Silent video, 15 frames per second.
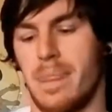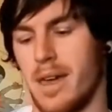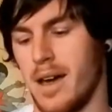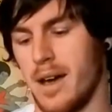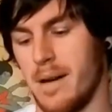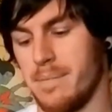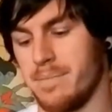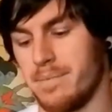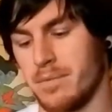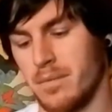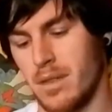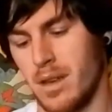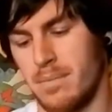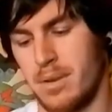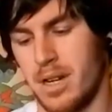
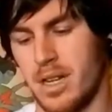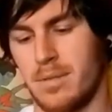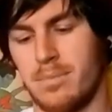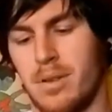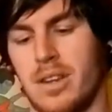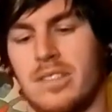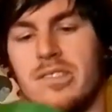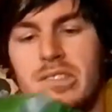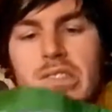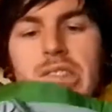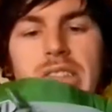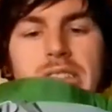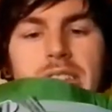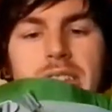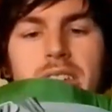But it compresses, you
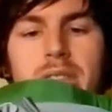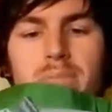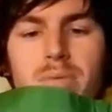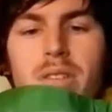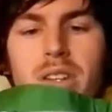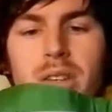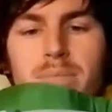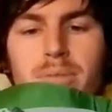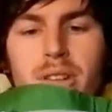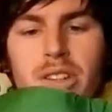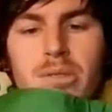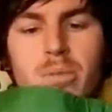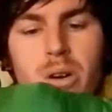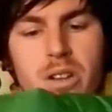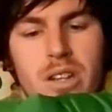can see, to
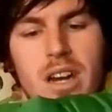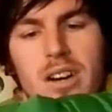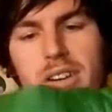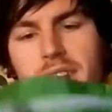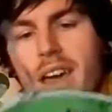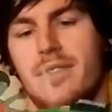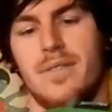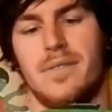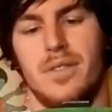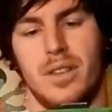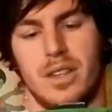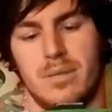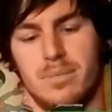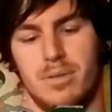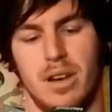pretty small, and I don't have it
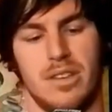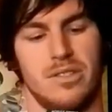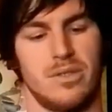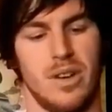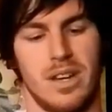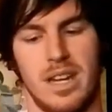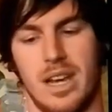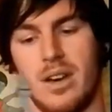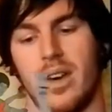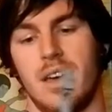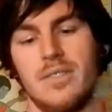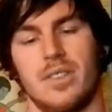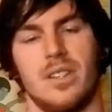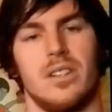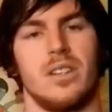fully compressed right now. I
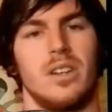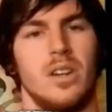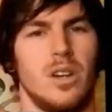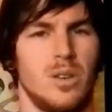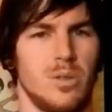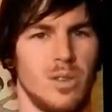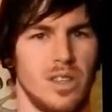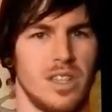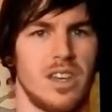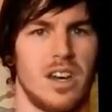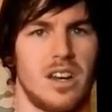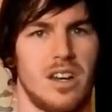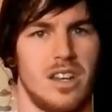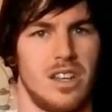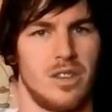haven't really
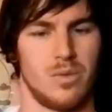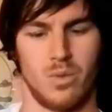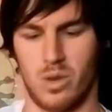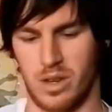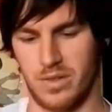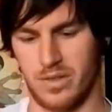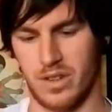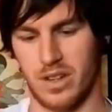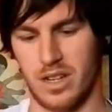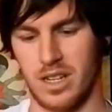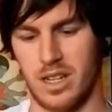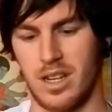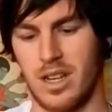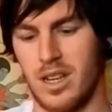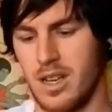got on it and reefed on
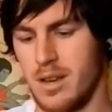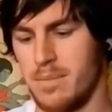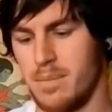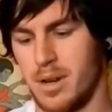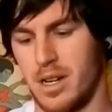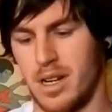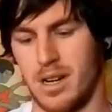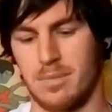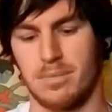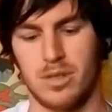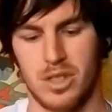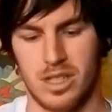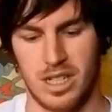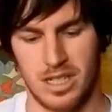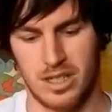it. But
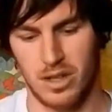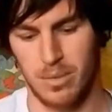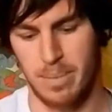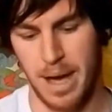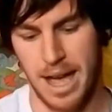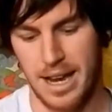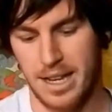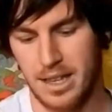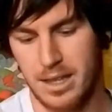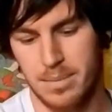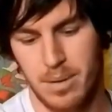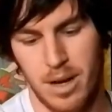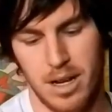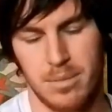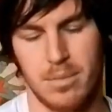there's a nice little pack at the
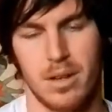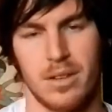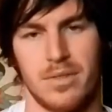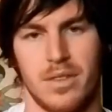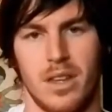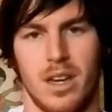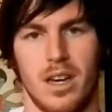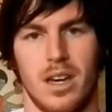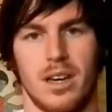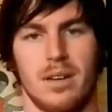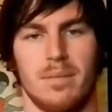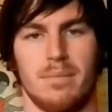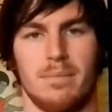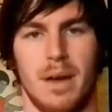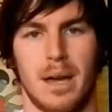bottom of the
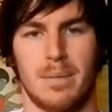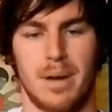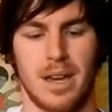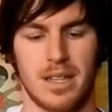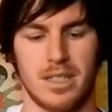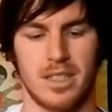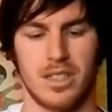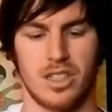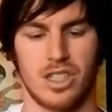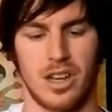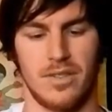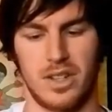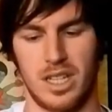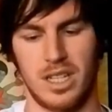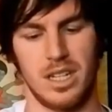backpack to
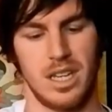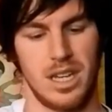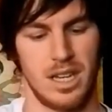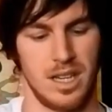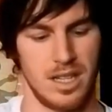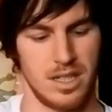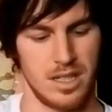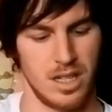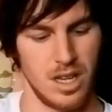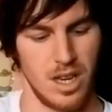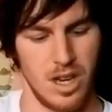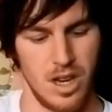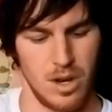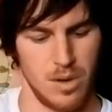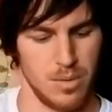shove it in, and
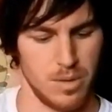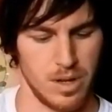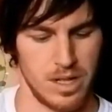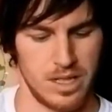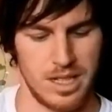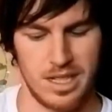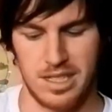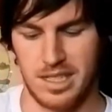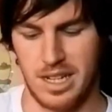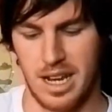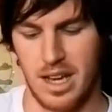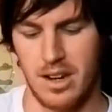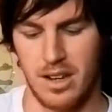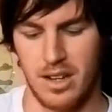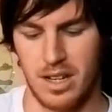we're going to test it
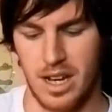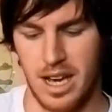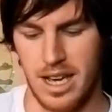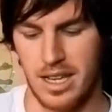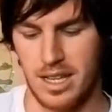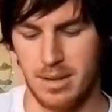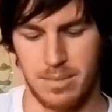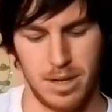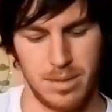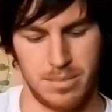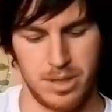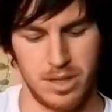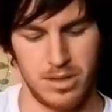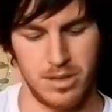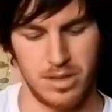out on a hike coming
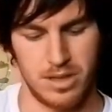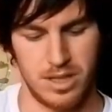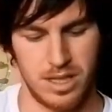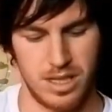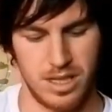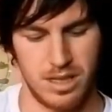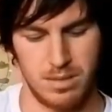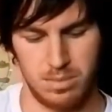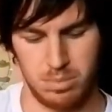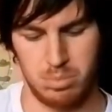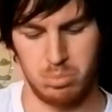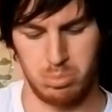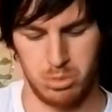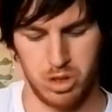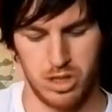up soon and see
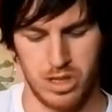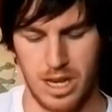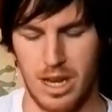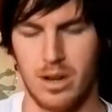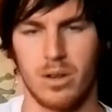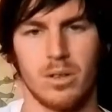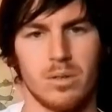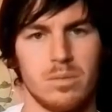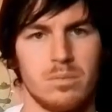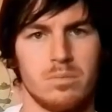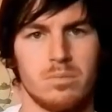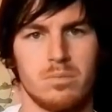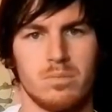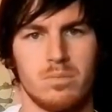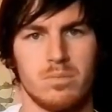just how
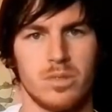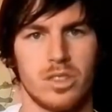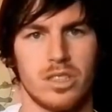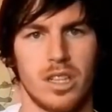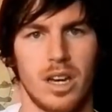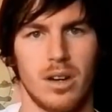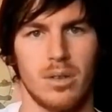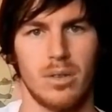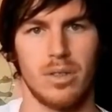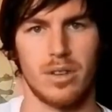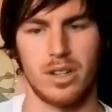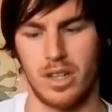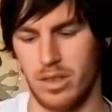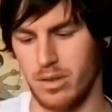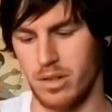
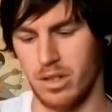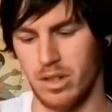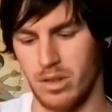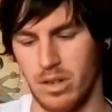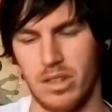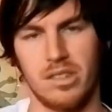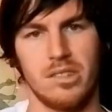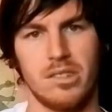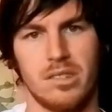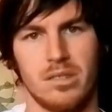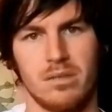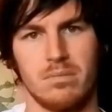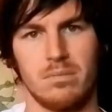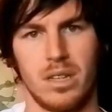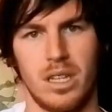33 degrees
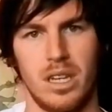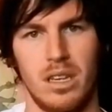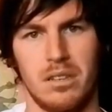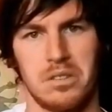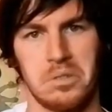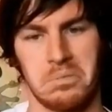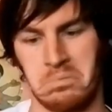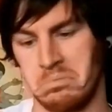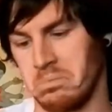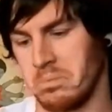it is.